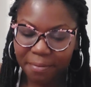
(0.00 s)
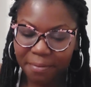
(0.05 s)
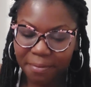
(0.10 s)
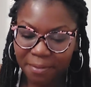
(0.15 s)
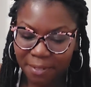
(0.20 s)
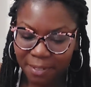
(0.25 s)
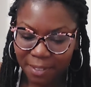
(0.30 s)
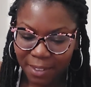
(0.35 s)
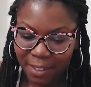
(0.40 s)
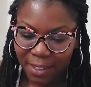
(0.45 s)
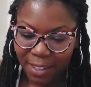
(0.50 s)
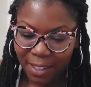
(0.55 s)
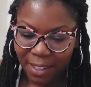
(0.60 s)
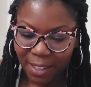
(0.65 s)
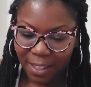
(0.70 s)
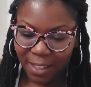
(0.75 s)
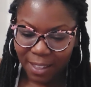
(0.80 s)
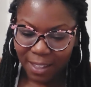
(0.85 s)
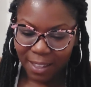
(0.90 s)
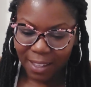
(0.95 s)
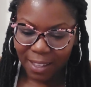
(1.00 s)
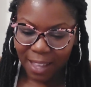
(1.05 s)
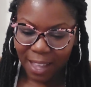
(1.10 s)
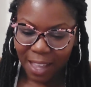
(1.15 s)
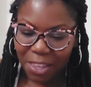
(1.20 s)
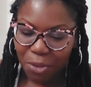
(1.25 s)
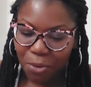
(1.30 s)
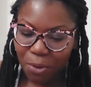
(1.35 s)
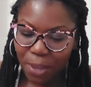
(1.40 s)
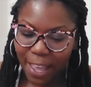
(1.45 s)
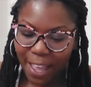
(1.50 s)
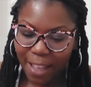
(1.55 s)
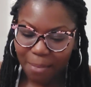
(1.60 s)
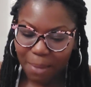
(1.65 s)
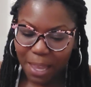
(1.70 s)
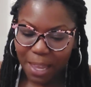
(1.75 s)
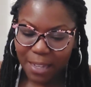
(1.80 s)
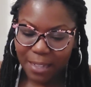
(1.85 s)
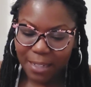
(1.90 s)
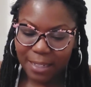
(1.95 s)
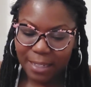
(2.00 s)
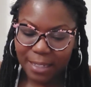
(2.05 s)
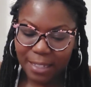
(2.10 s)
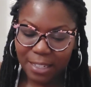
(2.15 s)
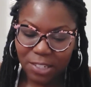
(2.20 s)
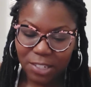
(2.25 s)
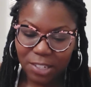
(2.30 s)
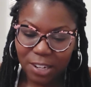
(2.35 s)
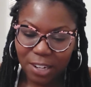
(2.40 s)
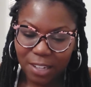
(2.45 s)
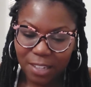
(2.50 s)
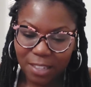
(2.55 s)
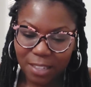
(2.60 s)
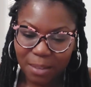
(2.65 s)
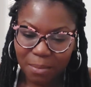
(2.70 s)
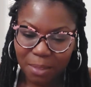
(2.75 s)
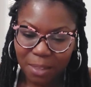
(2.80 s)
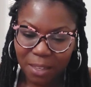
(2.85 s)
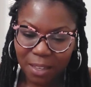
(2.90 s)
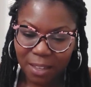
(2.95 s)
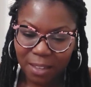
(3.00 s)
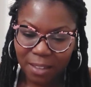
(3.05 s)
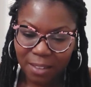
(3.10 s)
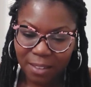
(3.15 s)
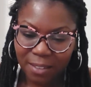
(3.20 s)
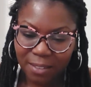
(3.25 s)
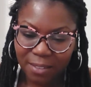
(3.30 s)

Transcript: you can't make a decision on something.